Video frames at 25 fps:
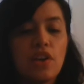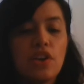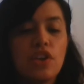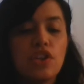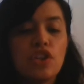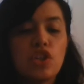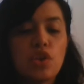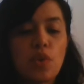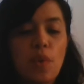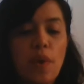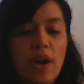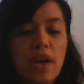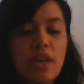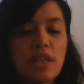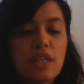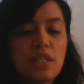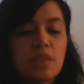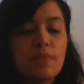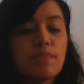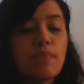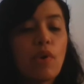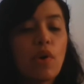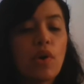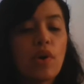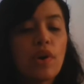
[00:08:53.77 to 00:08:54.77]
Twice
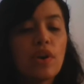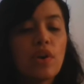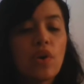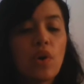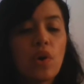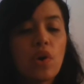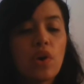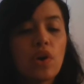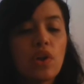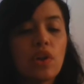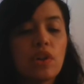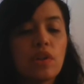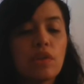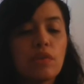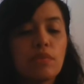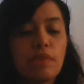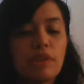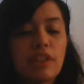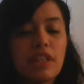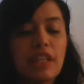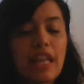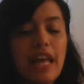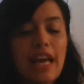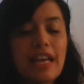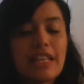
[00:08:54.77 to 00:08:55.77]
more in all, but
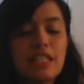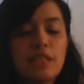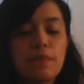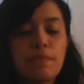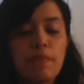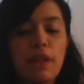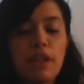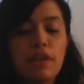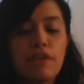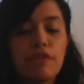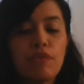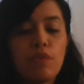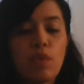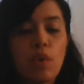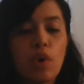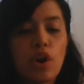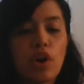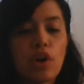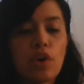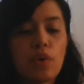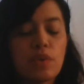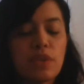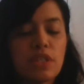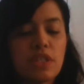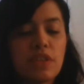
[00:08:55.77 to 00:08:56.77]
the last spell of
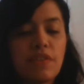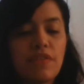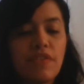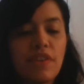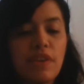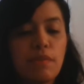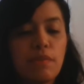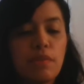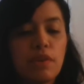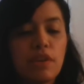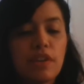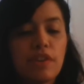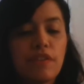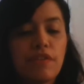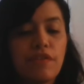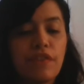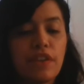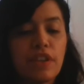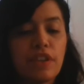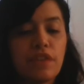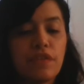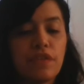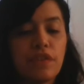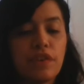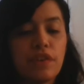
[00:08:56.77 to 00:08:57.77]
work was feeble and
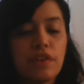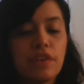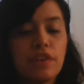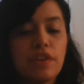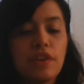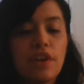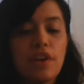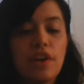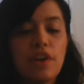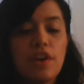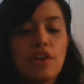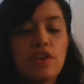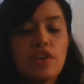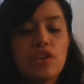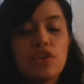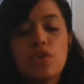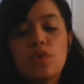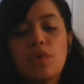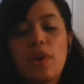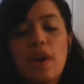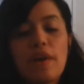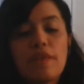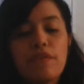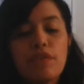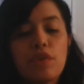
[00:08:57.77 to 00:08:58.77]
fitful.
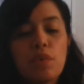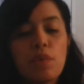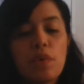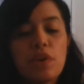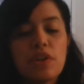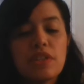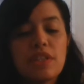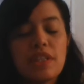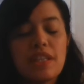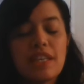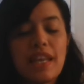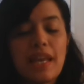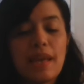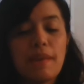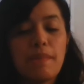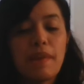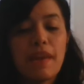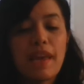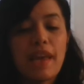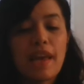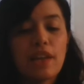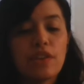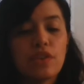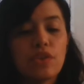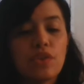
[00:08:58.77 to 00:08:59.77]
Soon afterwards the day
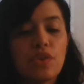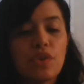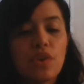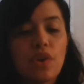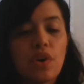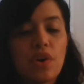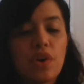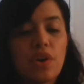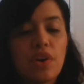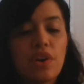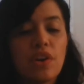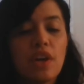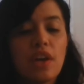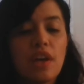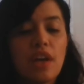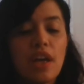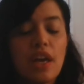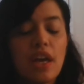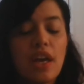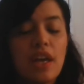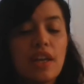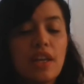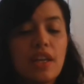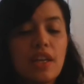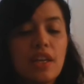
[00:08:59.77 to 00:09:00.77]
began to dawn,
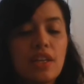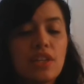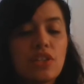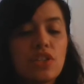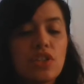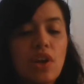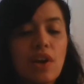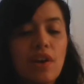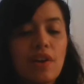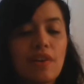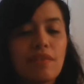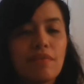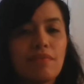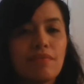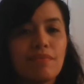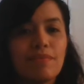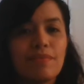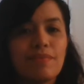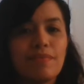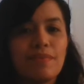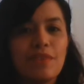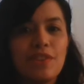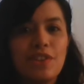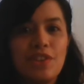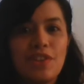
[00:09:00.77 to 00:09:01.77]
and
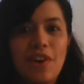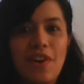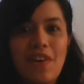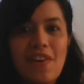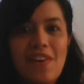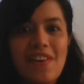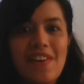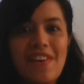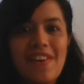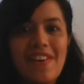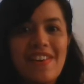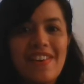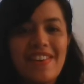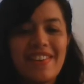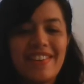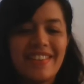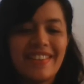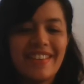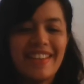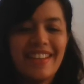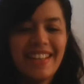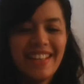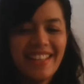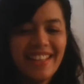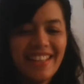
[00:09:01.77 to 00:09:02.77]

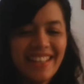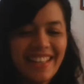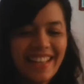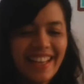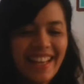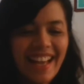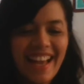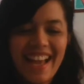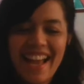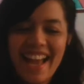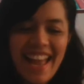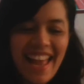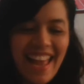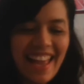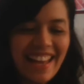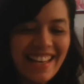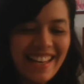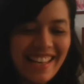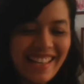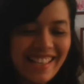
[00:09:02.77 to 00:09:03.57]
dawn, and he